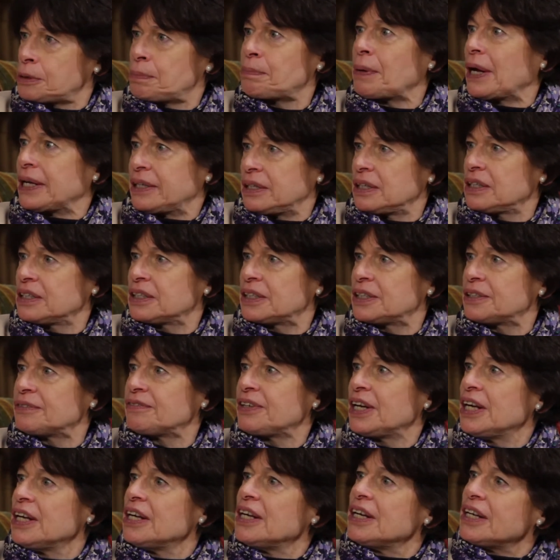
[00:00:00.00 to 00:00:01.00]

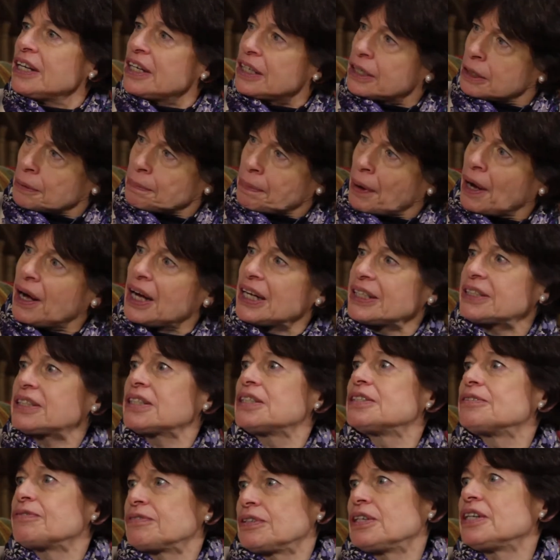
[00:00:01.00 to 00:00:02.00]
speculative in a
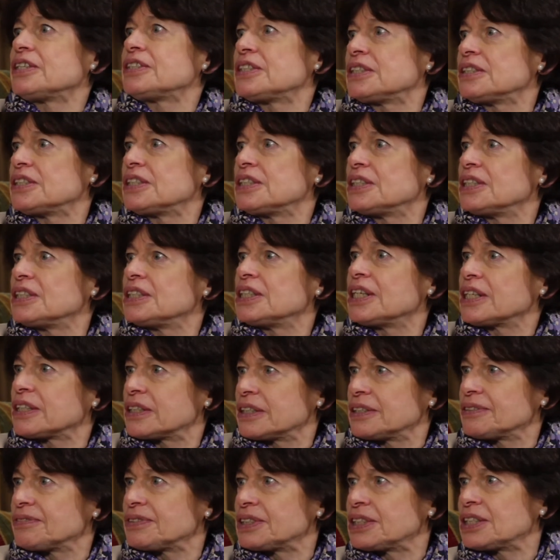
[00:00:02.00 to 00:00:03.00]
positive rather than a
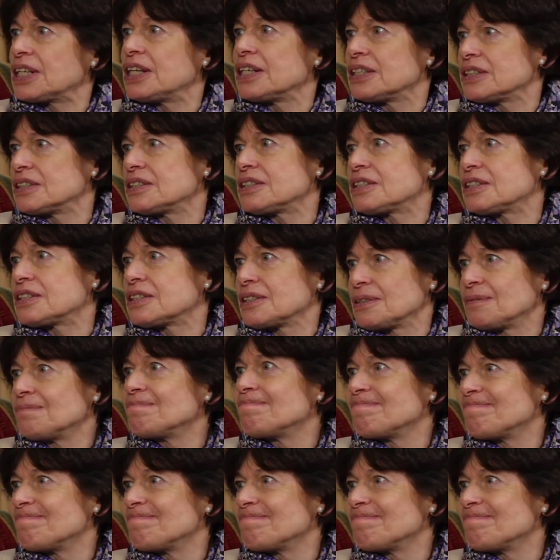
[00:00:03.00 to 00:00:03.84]
negative sense.